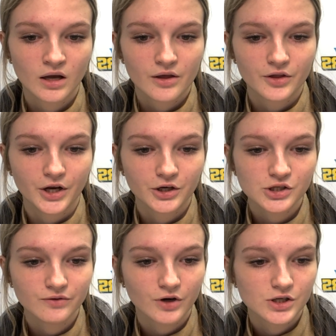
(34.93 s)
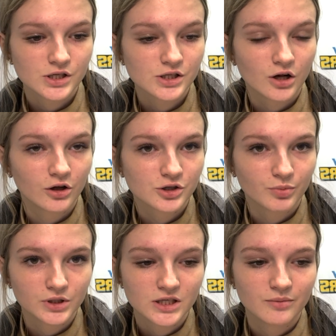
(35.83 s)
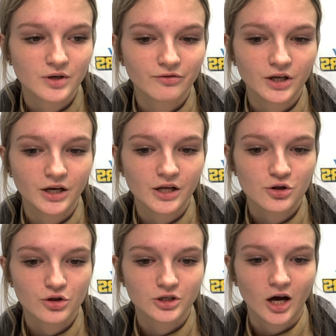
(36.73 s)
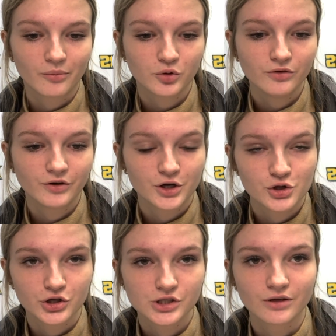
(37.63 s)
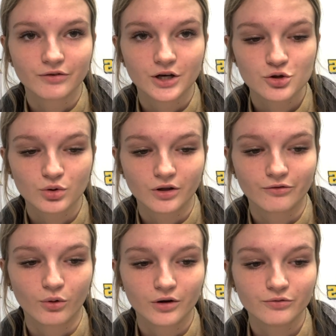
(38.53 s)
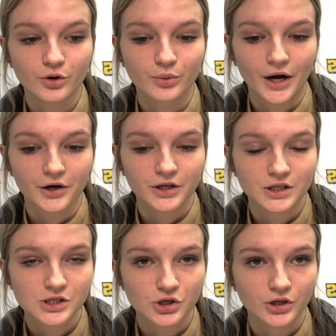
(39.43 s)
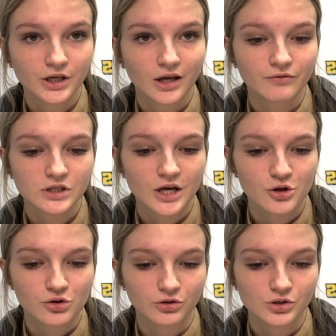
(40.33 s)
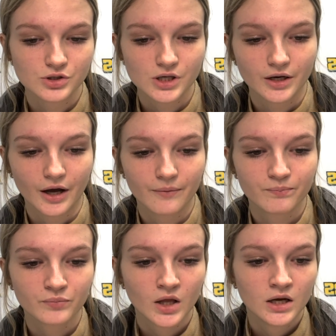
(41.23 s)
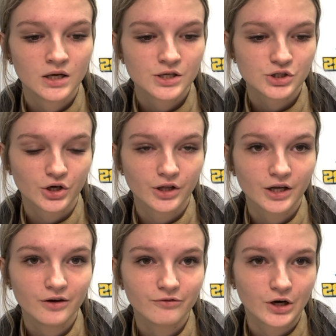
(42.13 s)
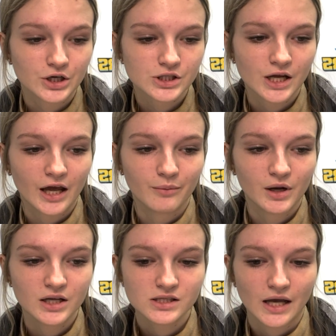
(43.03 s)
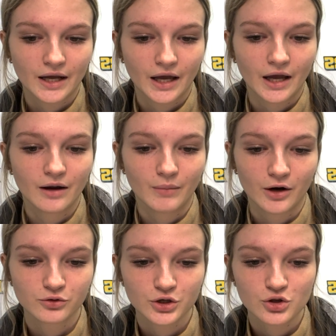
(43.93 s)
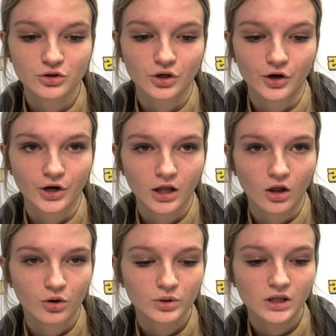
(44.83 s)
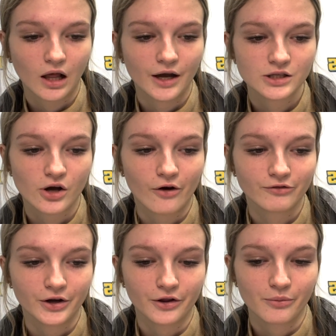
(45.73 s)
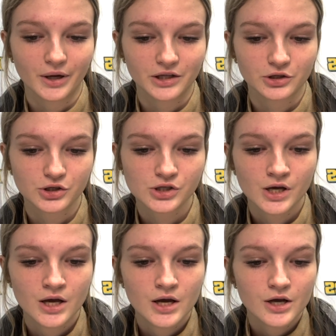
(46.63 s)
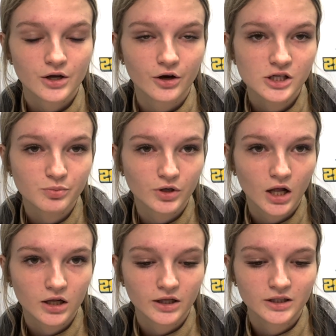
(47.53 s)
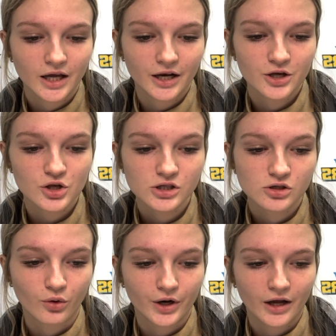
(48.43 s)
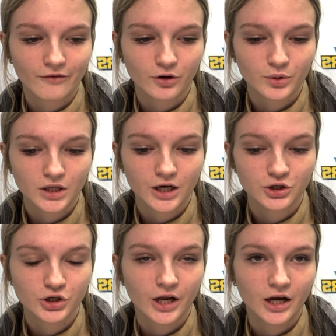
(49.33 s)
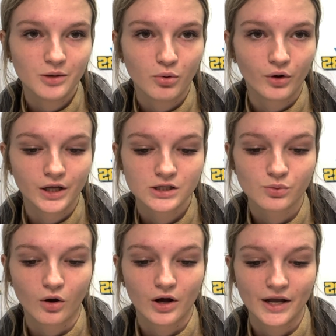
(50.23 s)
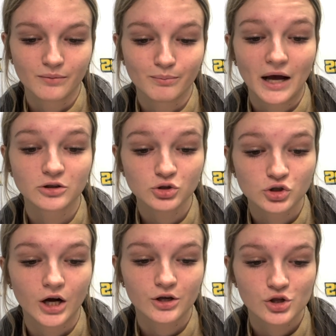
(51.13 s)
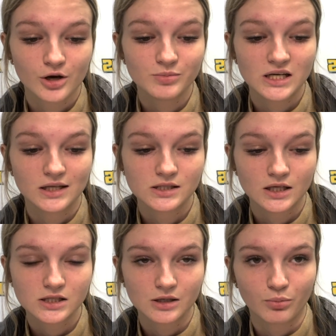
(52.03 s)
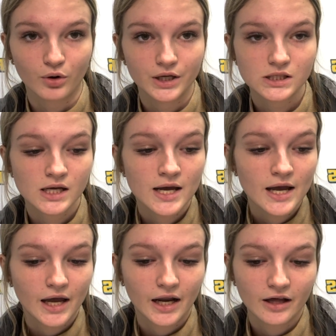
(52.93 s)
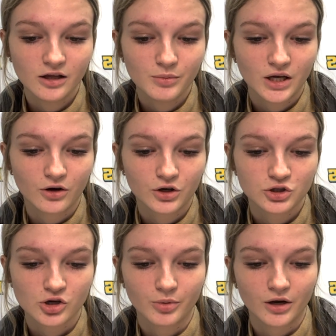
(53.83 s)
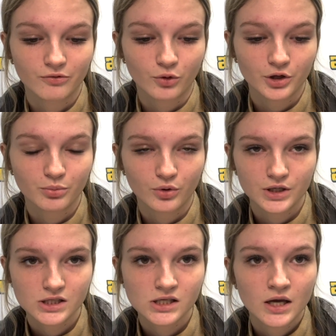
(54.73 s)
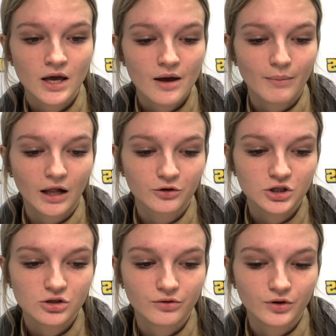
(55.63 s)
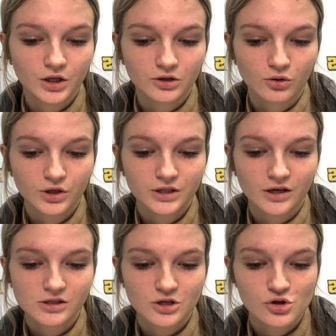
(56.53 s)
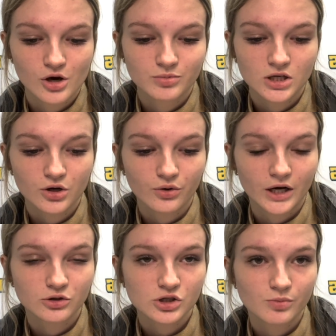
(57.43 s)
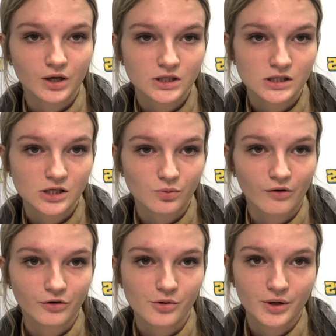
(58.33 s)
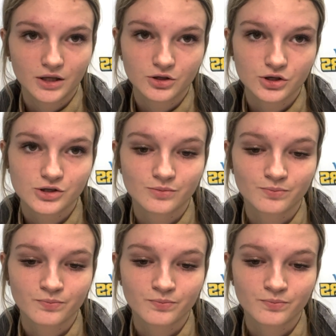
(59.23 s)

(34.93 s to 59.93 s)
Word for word: The Nickerson Varsity Scholars Bowl team defeated each of the top three finishers to finish with a 4-4 record at the Sterling Invitational Tuesday night. Sterling in first, Inman in second, and Moundridge in third, along with Lyons, all fell to the Panthers. Cody Spurlock led the NHS scoring effort with 180 points, while Matthew Drock chipped in 60 points, and Haley McGill contributed 40 points. Mallory Tufel and Lauren Nelson chipped in correct responses as well for the Panthers.